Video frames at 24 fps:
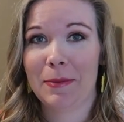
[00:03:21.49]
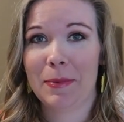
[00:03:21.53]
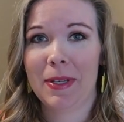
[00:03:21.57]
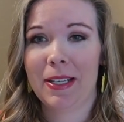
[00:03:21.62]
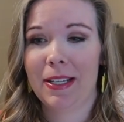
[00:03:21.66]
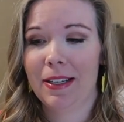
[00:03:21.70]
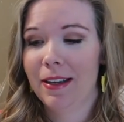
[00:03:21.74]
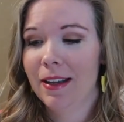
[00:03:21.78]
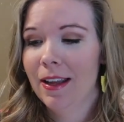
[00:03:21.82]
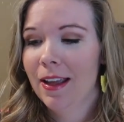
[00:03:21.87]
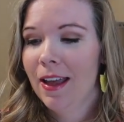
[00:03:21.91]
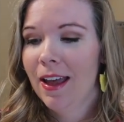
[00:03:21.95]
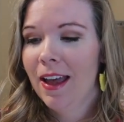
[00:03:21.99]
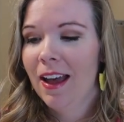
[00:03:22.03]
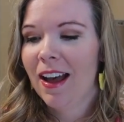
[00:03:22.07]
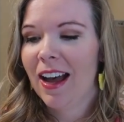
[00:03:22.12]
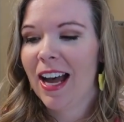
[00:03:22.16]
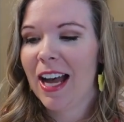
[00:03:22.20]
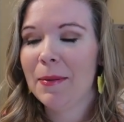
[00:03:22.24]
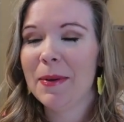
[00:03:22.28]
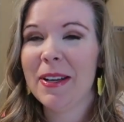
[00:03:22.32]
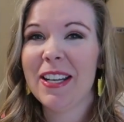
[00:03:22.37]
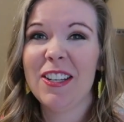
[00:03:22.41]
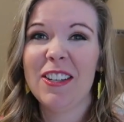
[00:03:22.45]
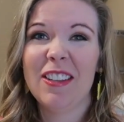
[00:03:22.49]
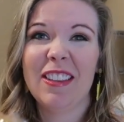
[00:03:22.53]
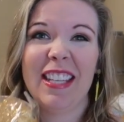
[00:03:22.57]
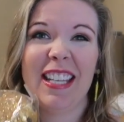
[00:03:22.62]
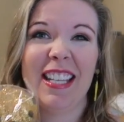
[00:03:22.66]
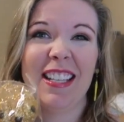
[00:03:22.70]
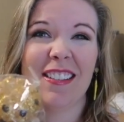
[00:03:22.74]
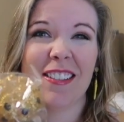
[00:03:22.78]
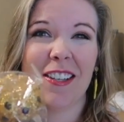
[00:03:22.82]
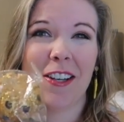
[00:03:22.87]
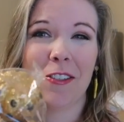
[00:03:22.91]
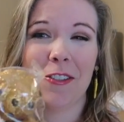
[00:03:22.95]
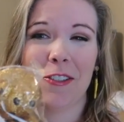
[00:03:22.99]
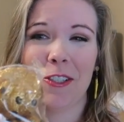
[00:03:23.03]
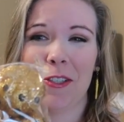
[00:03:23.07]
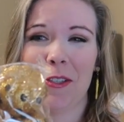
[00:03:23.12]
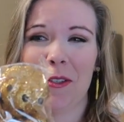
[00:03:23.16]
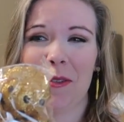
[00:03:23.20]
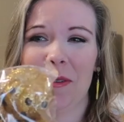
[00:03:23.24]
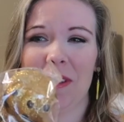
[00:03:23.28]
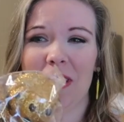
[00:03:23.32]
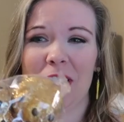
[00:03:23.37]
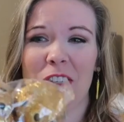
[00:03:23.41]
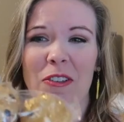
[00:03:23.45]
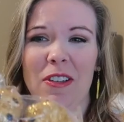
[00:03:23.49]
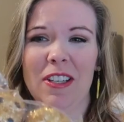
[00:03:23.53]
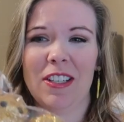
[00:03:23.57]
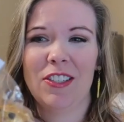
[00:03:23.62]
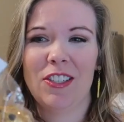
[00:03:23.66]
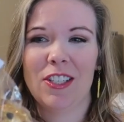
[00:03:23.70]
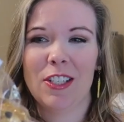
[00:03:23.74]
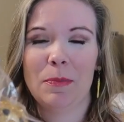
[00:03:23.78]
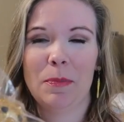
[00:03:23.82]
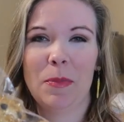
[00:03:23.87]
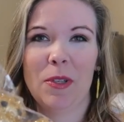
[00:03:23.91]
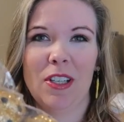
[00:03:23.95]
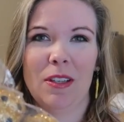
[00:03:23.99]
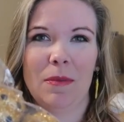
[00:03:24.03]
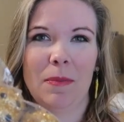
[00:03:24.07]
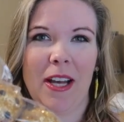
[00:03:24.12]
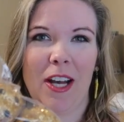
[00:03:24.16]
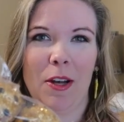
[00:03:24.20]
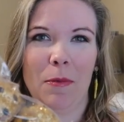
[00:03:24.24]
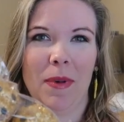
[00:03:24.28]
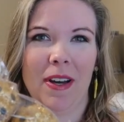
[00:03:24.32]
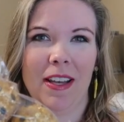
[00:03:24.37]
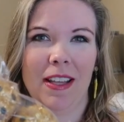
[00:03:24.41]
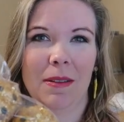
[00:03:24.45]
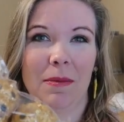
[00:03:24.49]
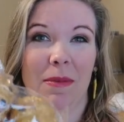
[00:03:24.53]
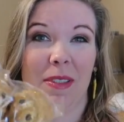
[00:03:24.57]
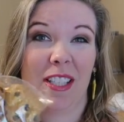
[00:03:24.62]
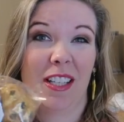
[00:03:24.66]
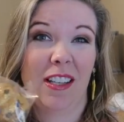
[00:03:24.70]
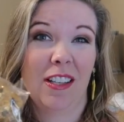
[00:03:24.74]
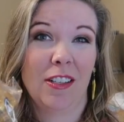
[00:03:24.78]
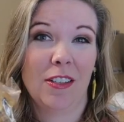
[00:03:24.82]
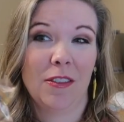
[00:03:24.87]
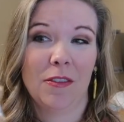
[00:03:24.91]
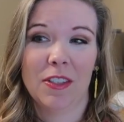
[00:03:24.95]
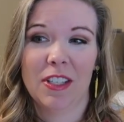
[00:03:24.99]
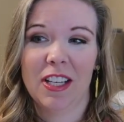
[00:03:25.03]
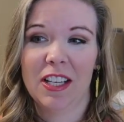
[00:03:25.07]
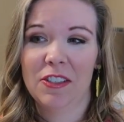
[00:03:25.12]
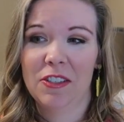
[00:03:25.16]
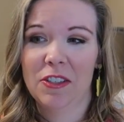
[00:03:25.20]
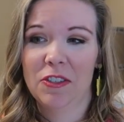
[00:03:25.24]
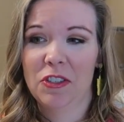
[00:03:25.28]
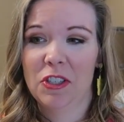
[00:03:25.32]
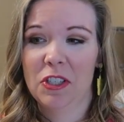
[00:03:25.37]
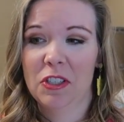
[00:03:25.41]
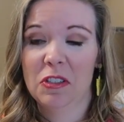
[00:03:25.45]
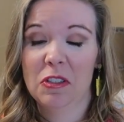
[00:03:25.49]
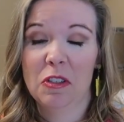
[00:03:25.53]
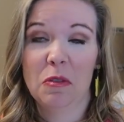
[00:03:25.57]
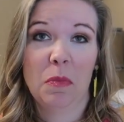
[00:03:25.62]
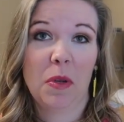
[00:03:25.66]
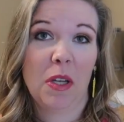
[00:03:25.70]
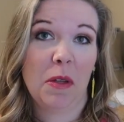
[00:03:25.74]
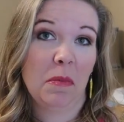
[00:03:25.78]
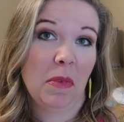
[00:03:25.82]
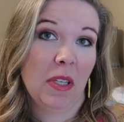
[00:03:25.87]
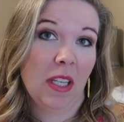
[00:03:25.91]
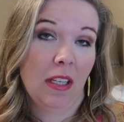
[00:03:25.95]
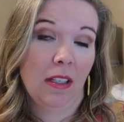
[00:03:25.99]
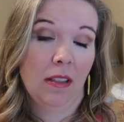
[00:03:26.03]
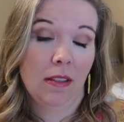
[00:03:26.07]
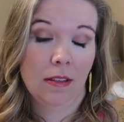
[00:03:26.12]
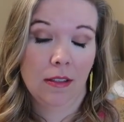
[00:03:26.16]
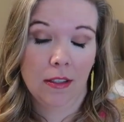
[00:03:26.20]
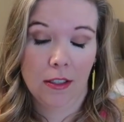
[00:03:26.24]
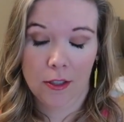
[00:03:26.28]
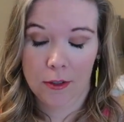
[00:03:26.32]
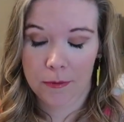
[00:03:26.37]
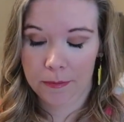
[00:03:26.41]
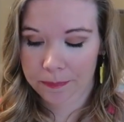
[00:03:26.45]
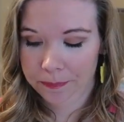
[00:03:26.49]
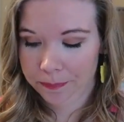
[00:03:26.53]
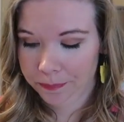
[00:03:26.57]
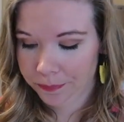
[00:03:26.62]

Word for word: But I mean, these also, you could just put them out by themselves because they're just little pumpkins. So